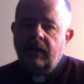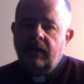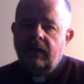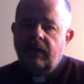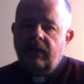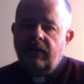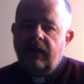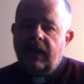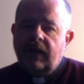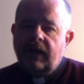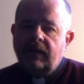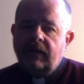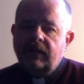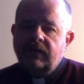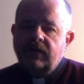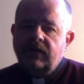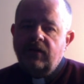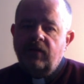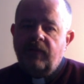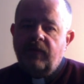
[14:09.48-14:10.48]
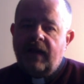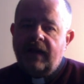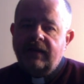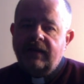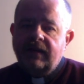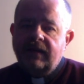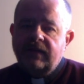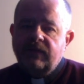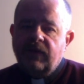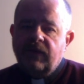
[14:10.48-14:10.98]
Then two
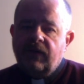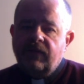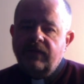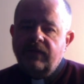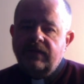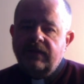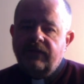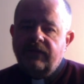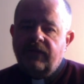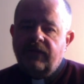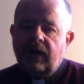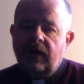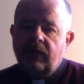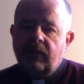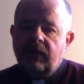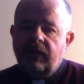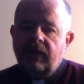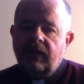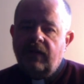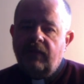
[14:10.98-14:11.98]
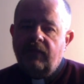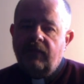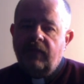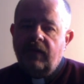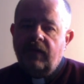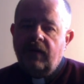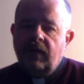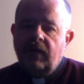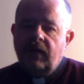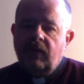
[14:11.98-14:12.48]
bandits were crucified with him,
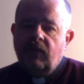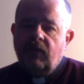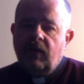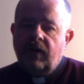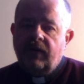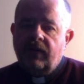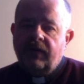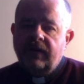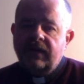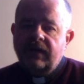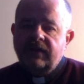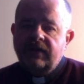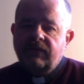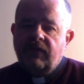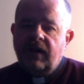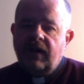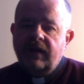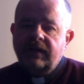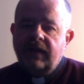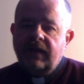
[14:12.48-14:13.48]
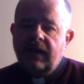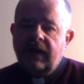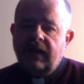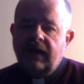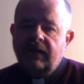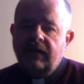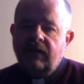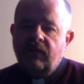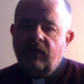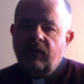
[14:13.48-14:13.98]
one on his right
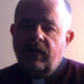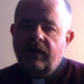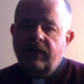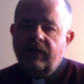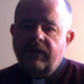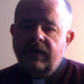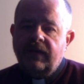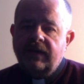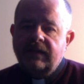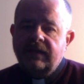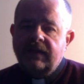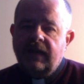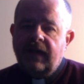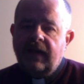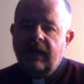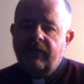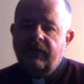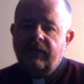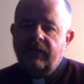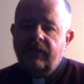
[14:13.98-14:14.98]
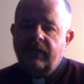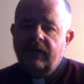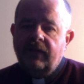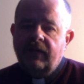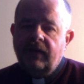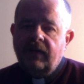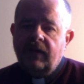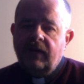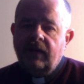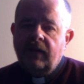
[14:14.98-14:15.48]
hand and one on his left.
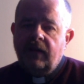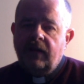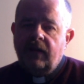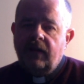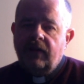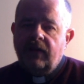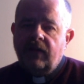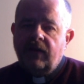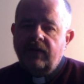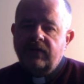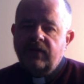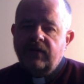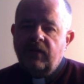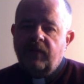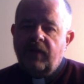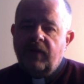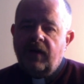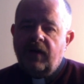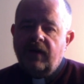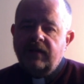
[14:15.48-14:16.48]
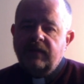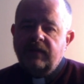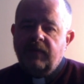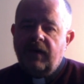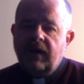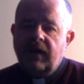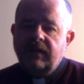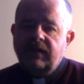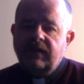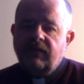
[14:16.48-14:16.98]
Those who passed
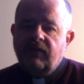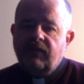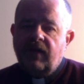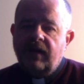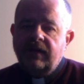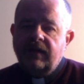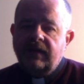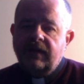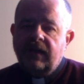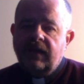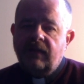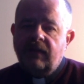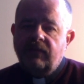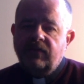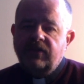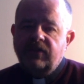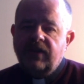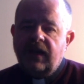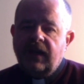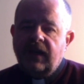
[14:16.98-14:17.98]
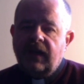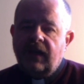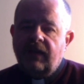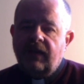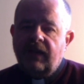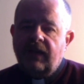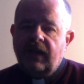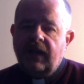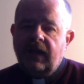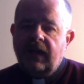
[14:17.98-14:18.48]
by derided him, shaking
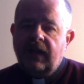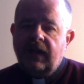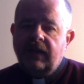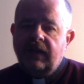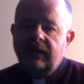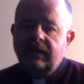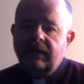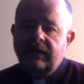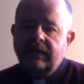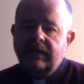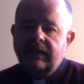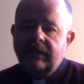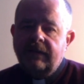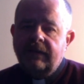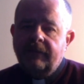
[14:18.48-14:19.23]
their heads.